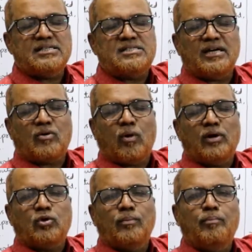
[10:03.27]
is
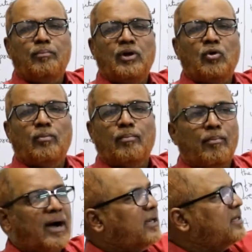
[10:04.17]
equal to mu
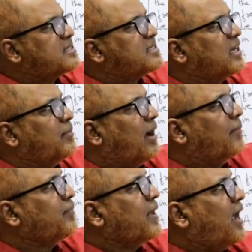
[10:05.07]
minus
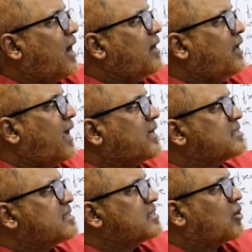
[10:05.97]
sigma and
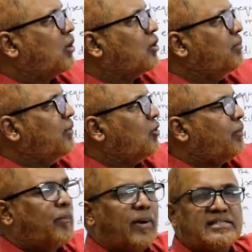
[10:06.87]
x is equal to mu
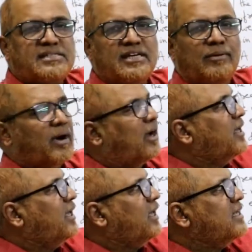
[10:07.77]
plus sigma
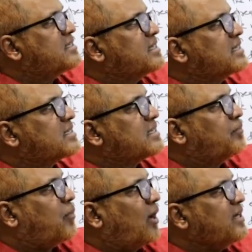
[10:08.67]
is six
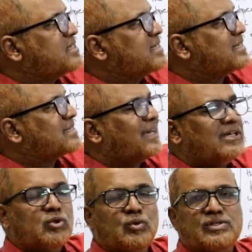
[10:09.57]
point six
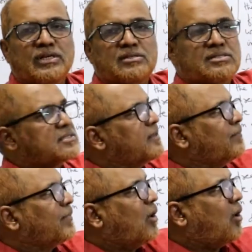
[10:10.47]
eight two six,
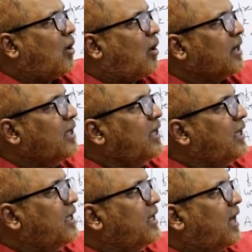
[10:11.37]
or
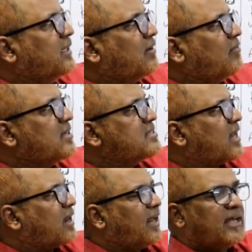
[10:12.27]
in other words,
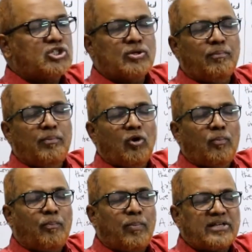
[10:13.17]
the range
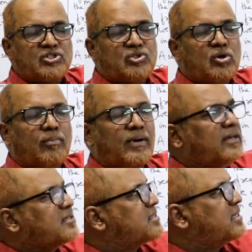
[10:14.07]
mu plus or
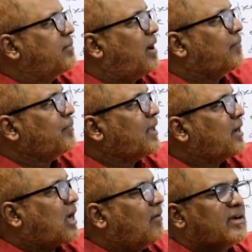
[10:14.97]
minus sigma
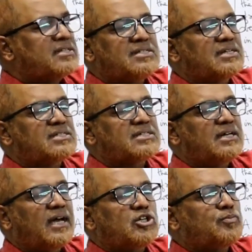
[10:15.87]
covers
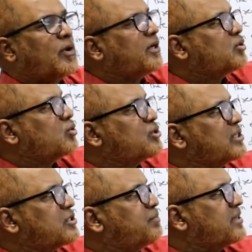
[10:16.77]
sixty-eight point two
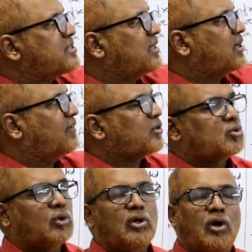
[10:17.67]
six percent of the
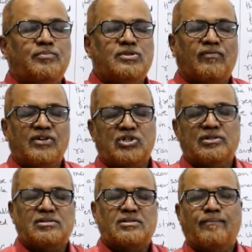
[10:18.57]
total
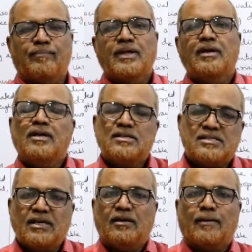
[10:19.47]
observations.
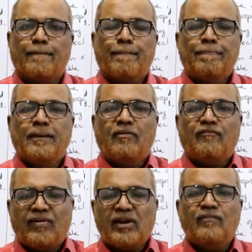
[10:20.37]
See here,
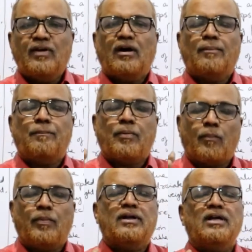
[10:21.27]
one of the
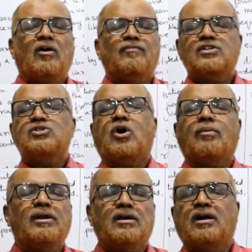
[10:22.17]
property of this
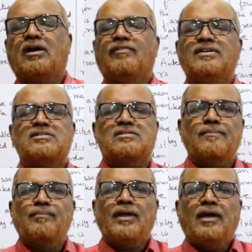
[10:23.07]
normal curve
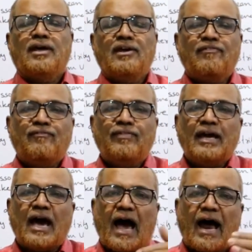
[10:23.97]
is if
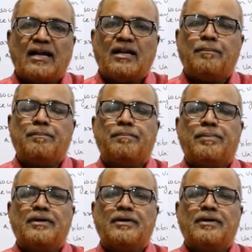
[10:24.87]
we add up